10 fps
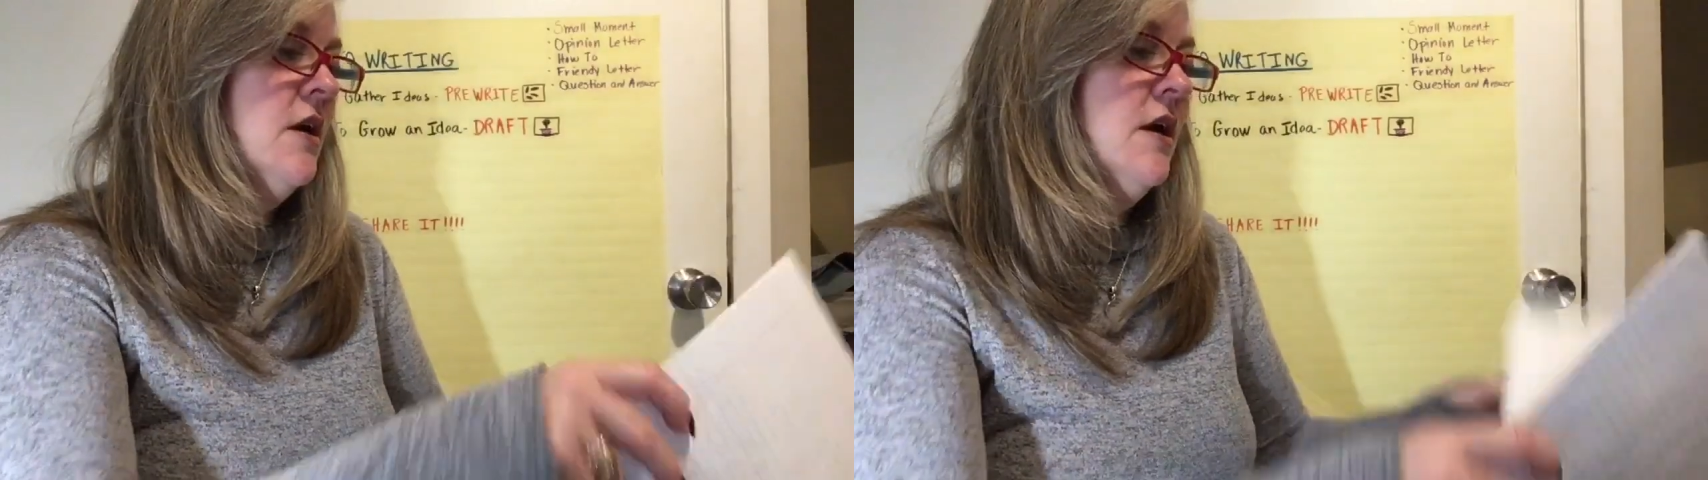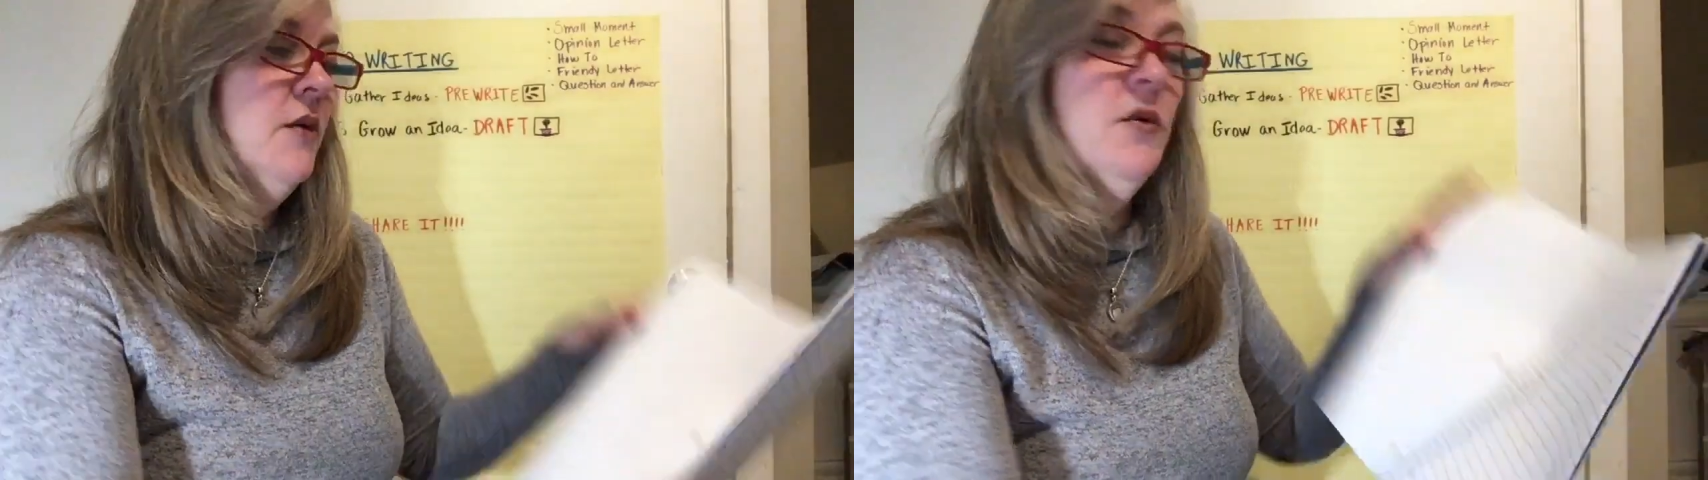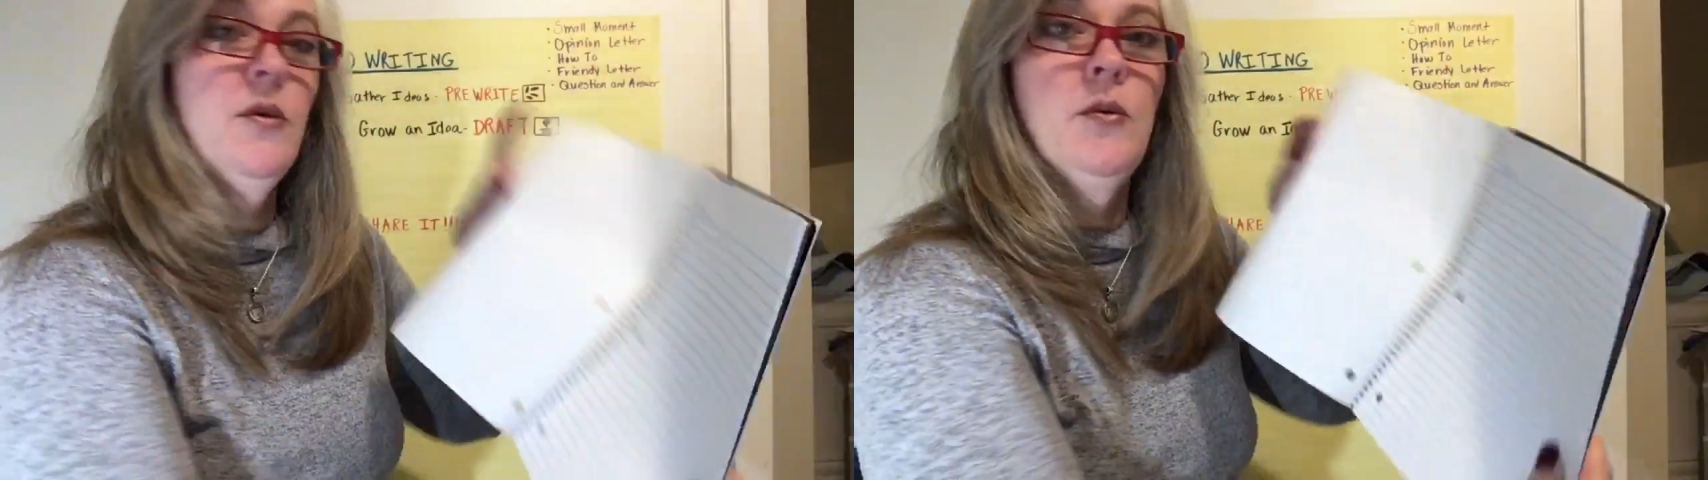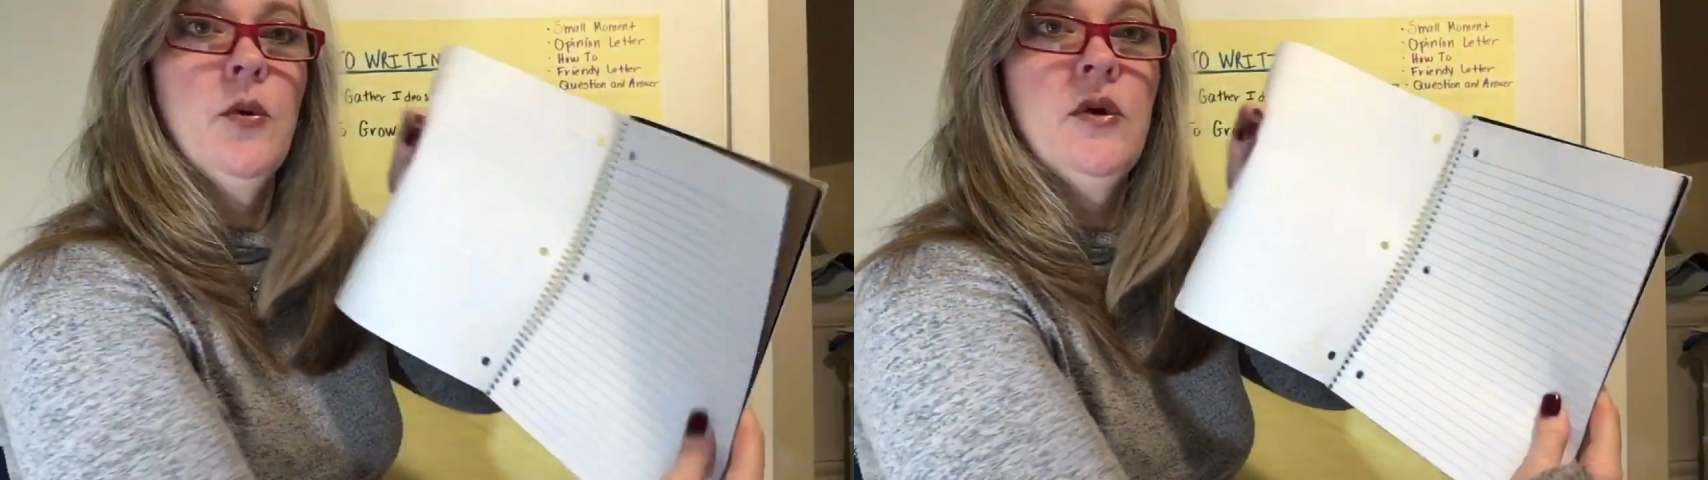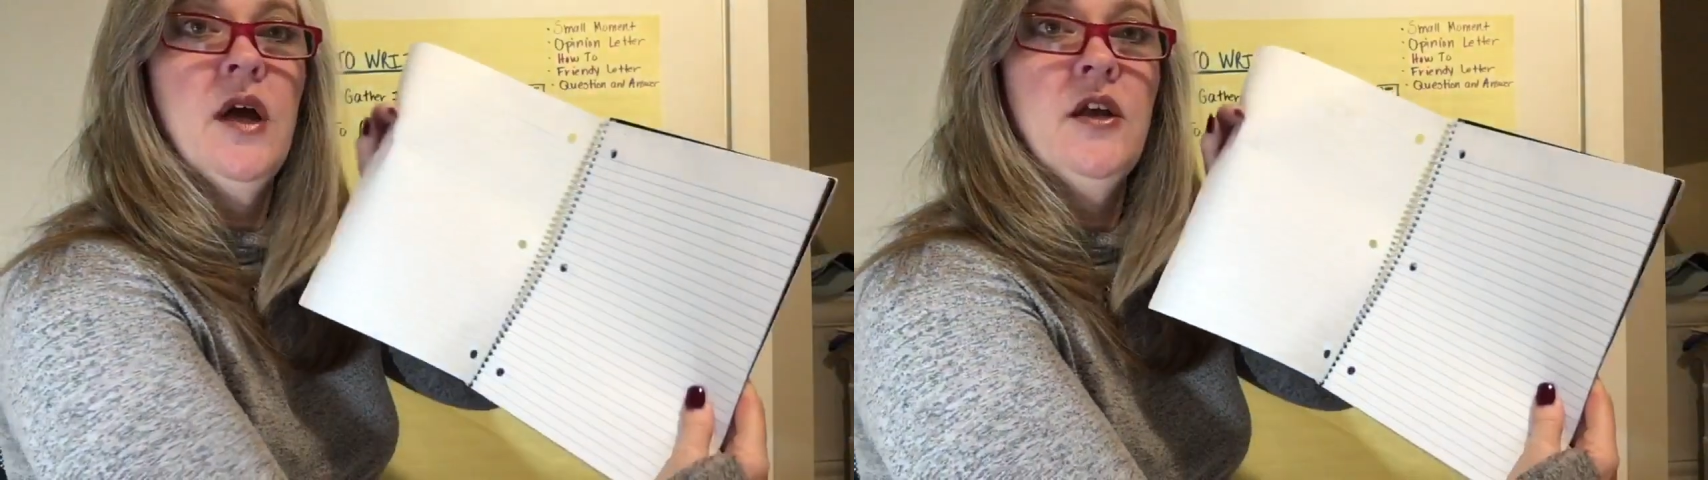And remember, we're
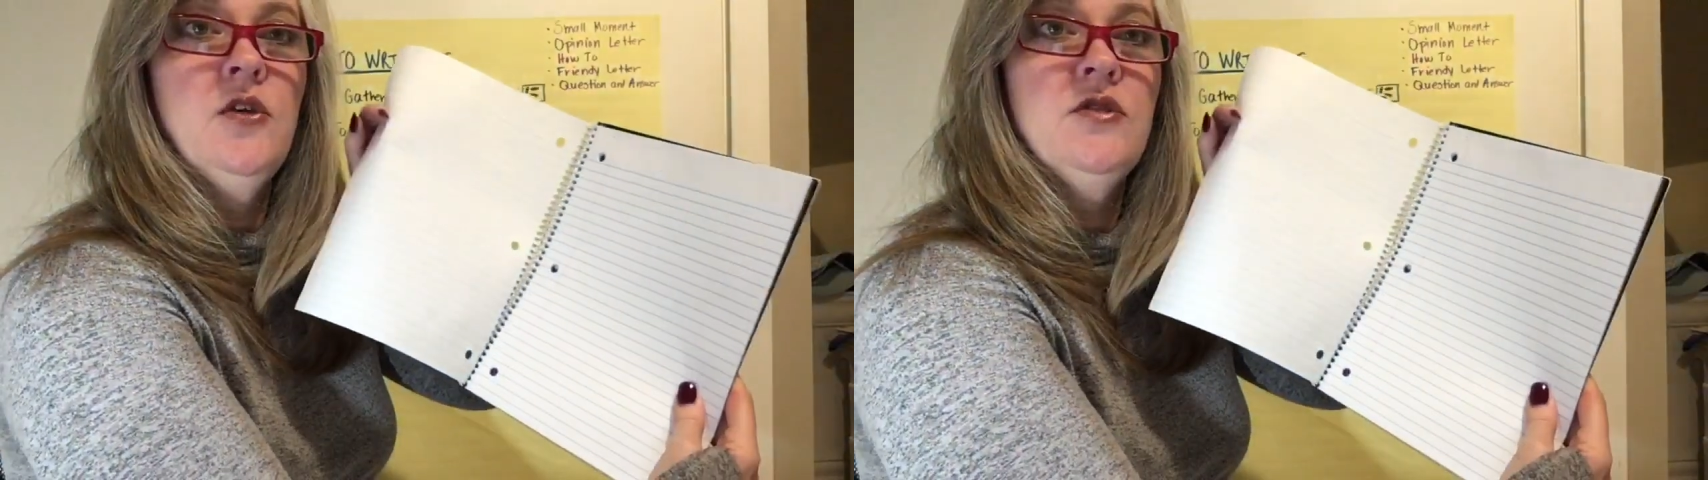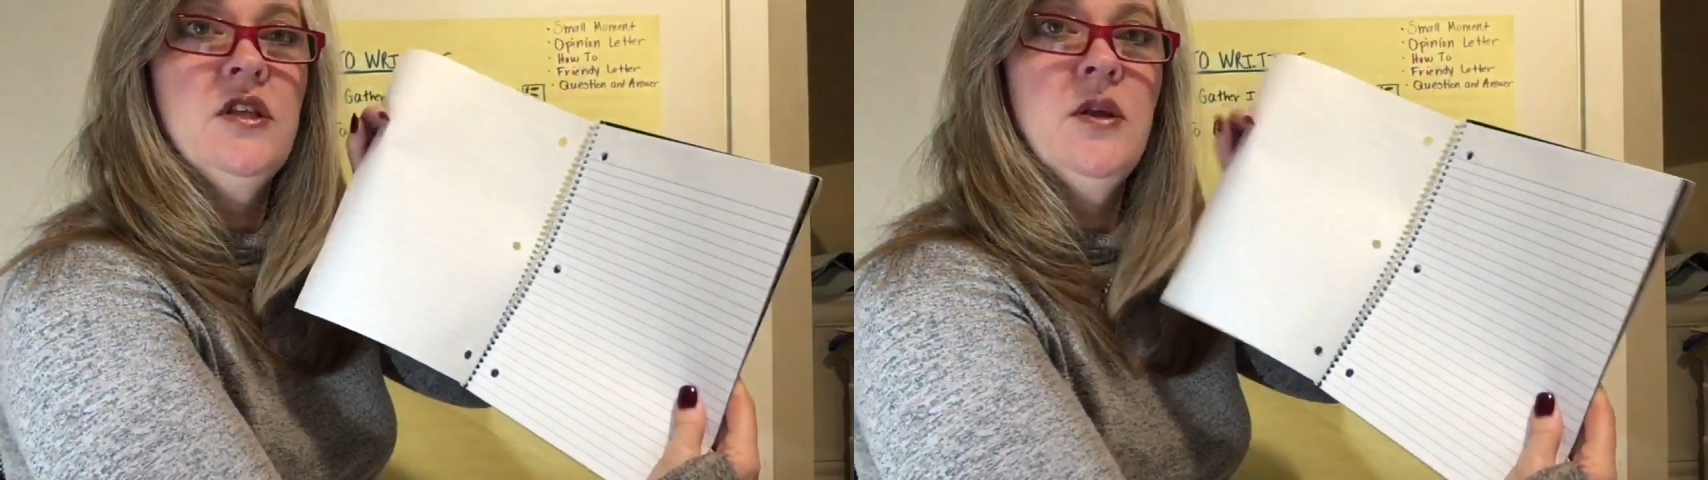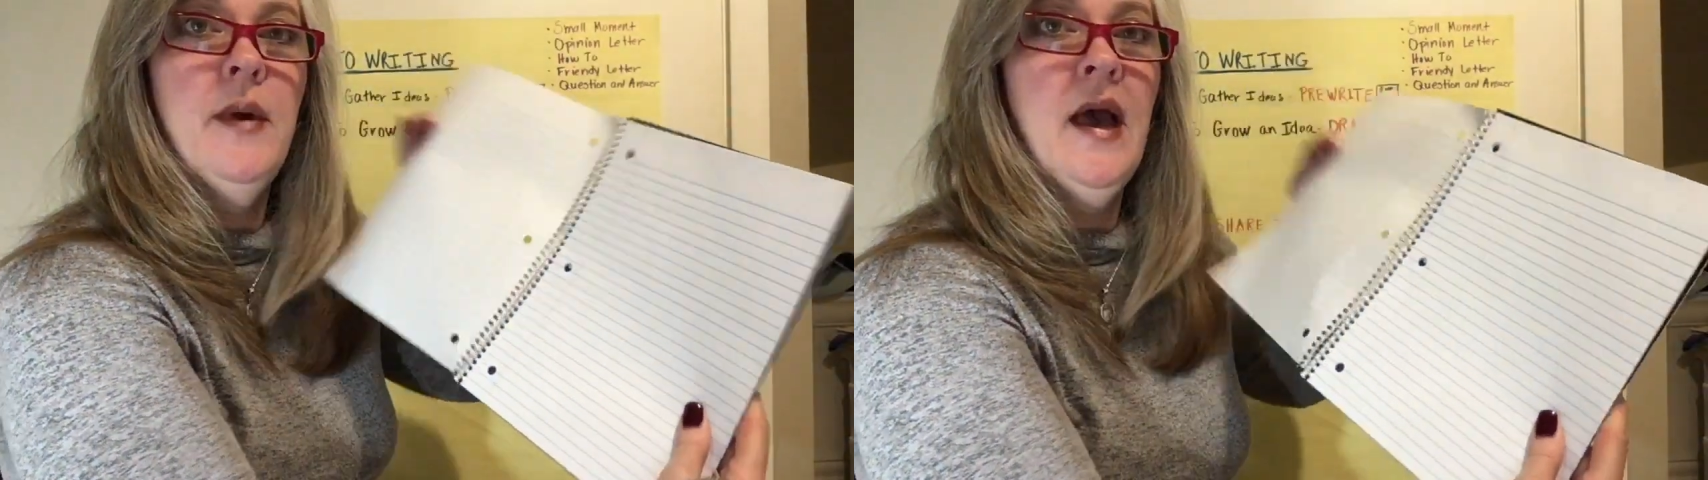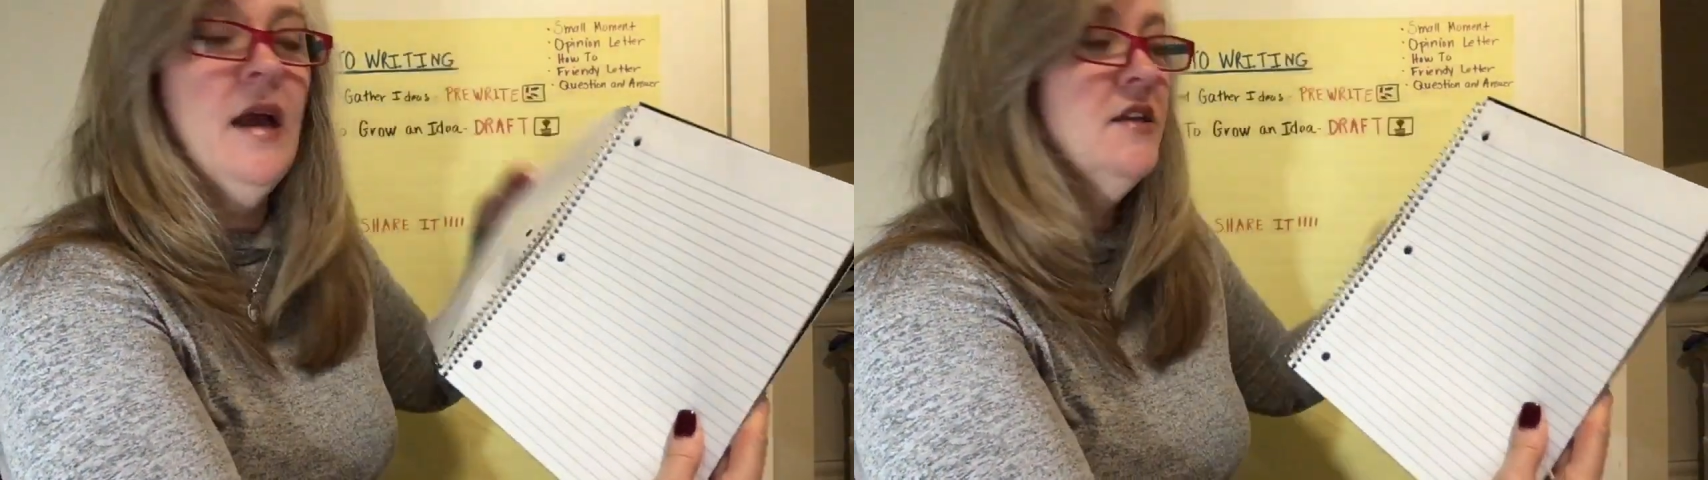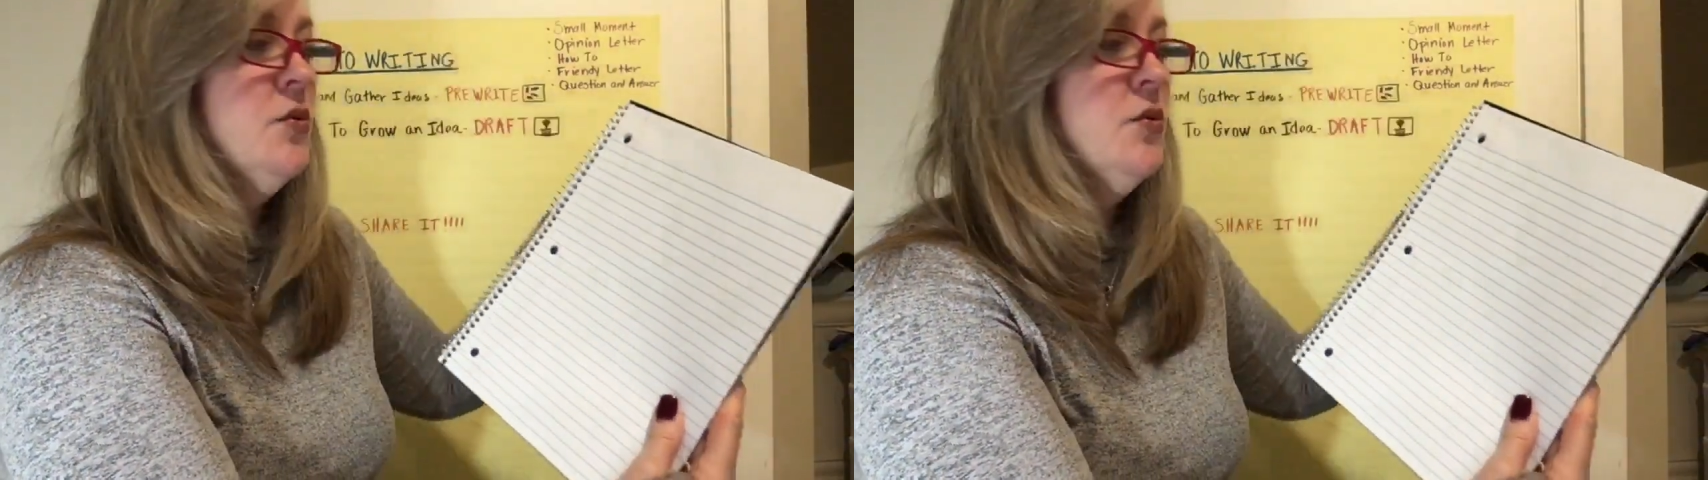not using the backs,